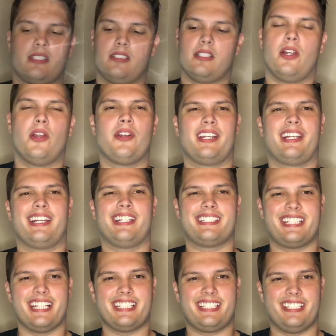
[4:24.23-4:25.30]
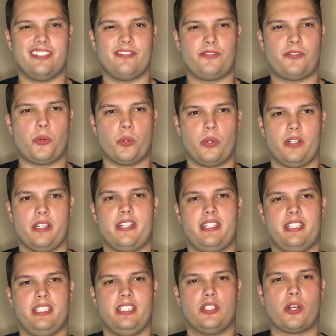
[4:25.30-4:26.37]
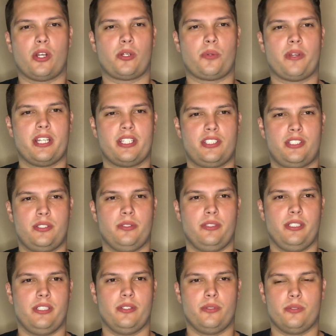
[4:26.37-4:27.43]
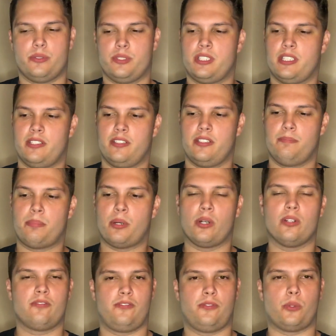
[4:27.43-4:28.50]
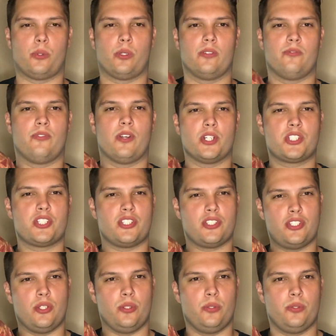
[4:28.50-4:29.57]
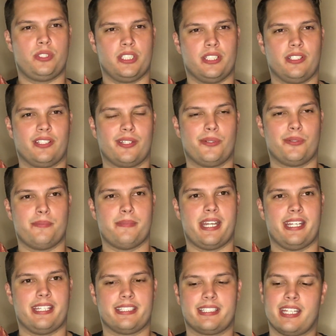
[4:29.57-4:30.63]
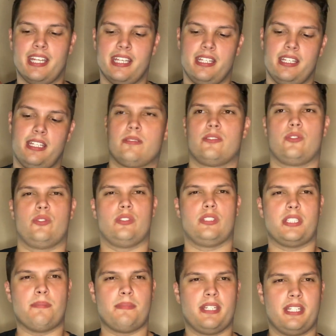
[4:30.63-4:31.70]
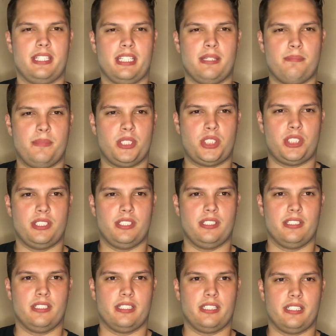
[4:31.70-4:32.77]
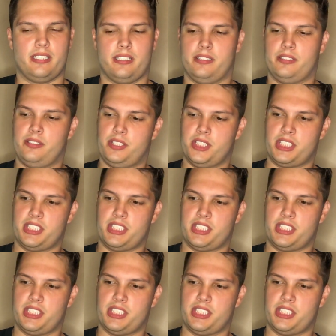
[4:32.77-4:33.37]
Alright guys, that's it for the Darkride Studios Part 4 version 2 silicone mask. Something I didn't mention just a